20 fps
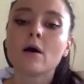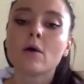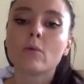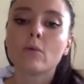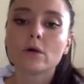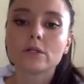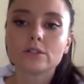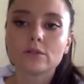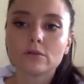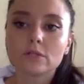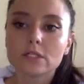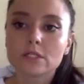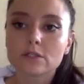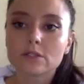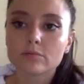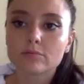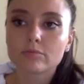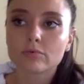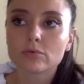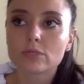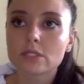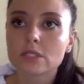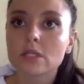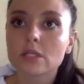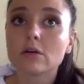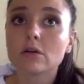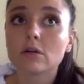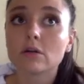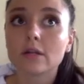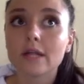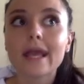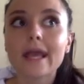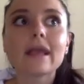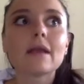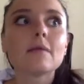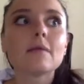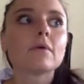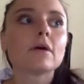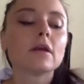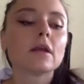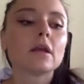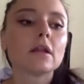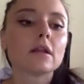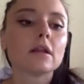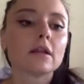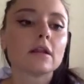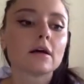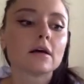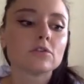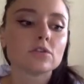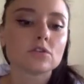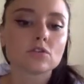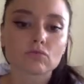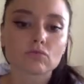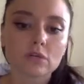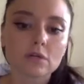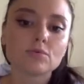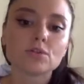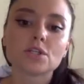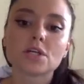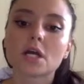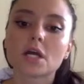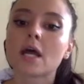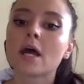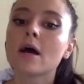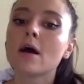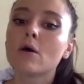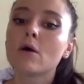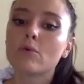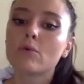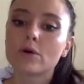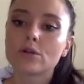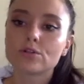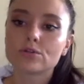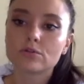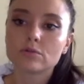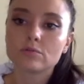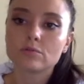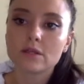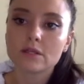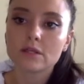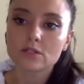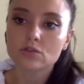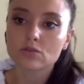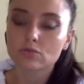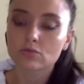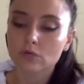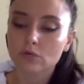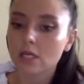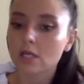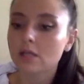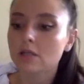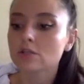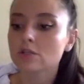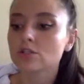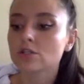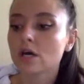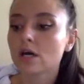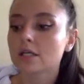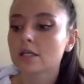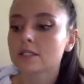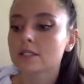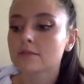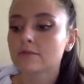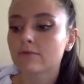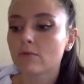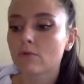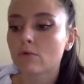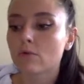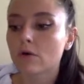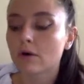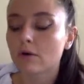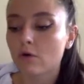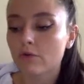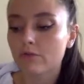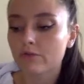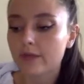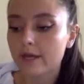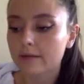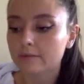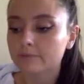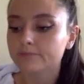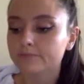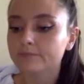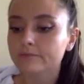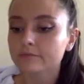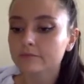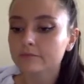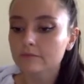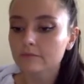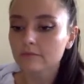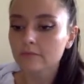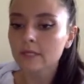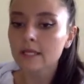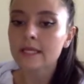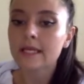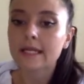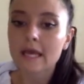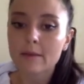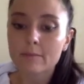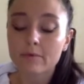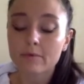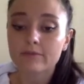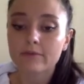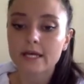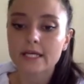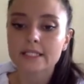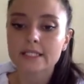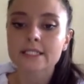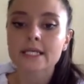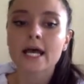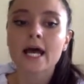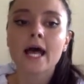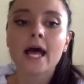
what you need to put in your name, in description, what should be the screenshots of them in-app event,